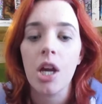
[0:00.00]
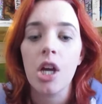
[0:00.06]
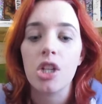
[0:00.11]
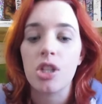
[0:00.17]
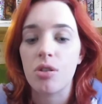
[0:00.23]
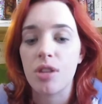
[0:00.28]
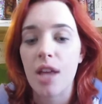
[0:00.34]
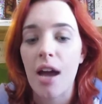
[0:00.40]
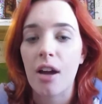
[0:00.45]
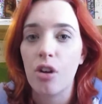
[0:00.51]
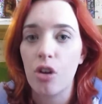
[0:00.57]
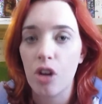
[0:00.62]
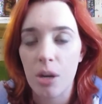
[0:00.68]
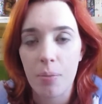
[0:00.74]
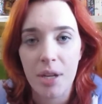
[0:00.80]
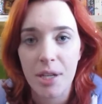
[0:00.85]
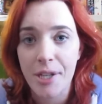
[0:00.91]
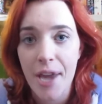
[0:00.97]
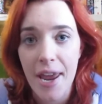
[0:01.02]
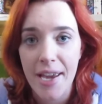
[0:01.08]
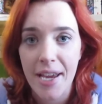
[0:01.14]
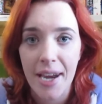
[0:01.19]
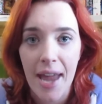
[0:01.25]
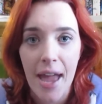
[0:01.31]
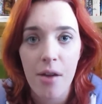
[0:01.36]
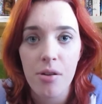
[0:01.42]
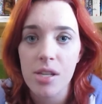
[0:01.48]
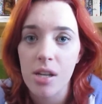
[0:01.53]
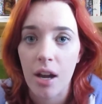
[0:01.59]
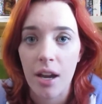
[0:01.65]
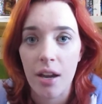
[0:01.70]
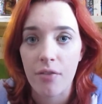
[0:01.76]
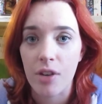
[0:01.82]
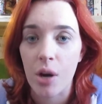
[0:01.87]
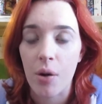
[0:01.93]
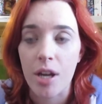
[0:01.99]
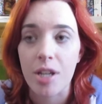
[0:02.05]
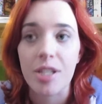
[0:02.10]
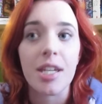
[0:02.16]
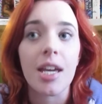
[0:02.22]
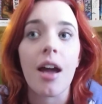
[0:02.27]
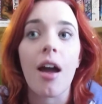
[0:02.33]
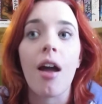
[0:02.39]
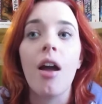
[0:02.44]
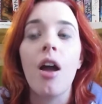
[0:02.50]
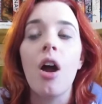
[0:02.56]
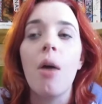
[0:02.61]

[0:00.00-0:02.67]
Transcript: so that could have been taken out, I have no idea,